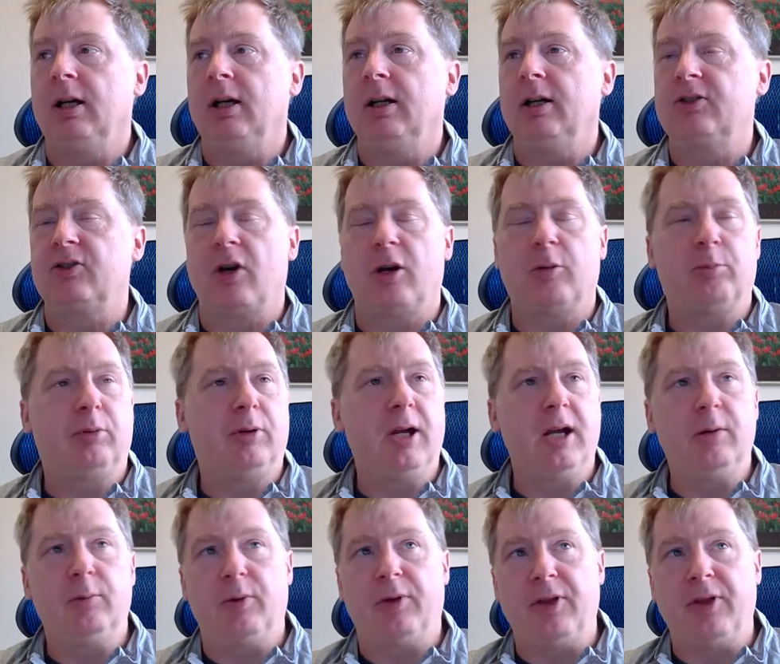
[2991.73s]
start
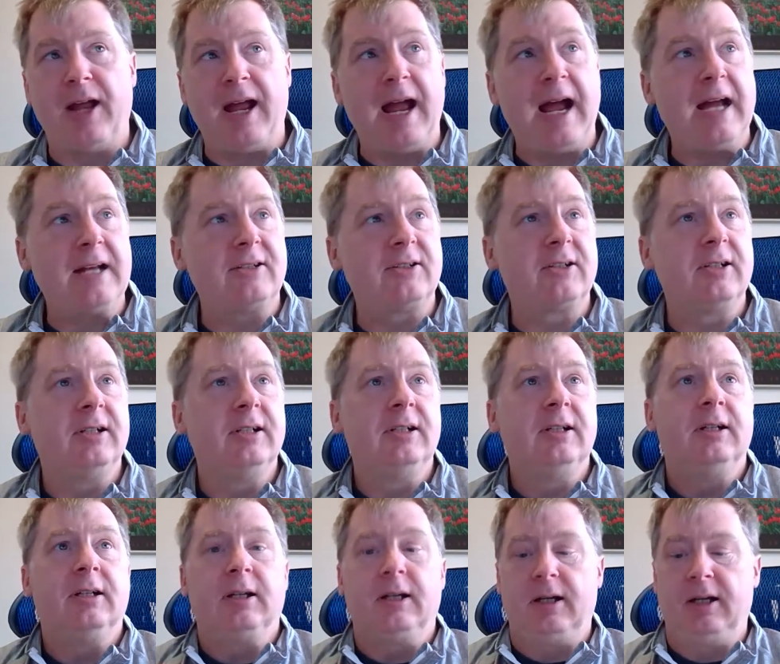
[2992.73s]
playing with that.
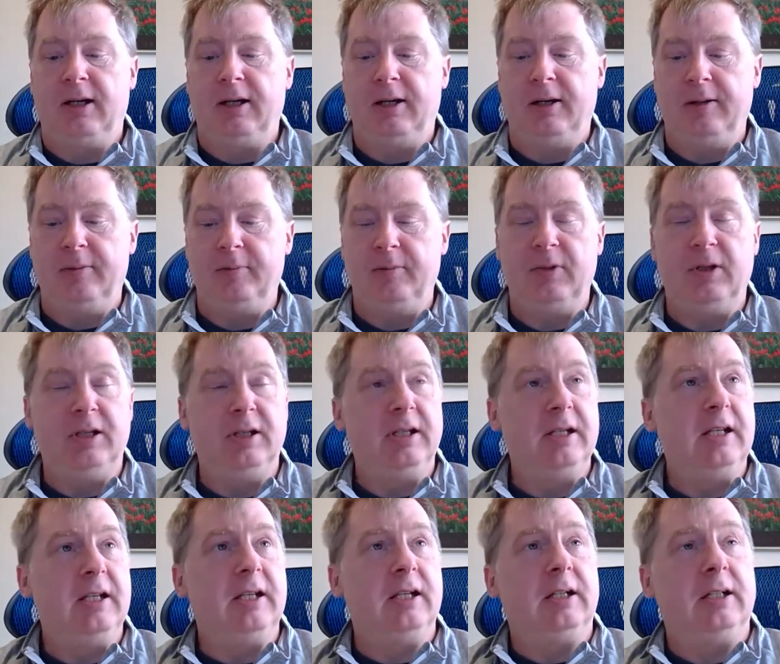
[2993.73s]

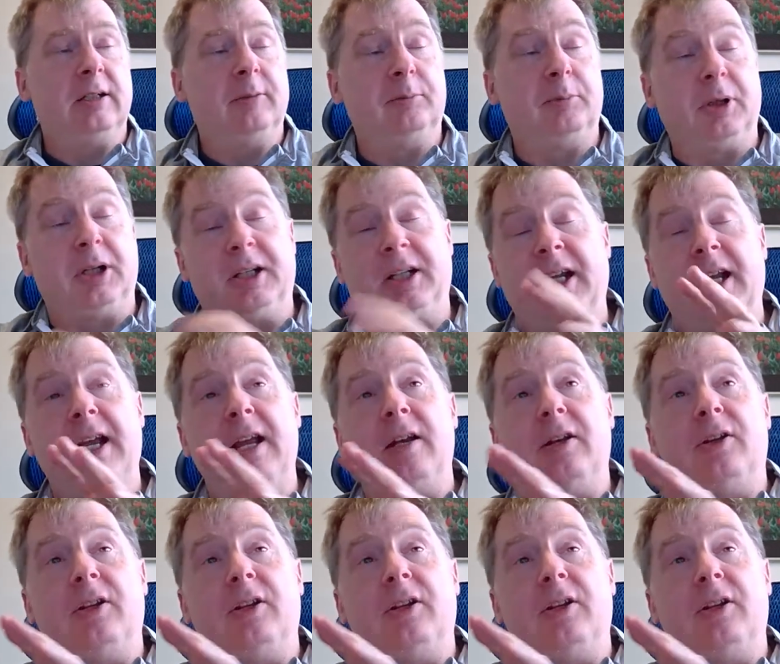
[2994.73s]
But again,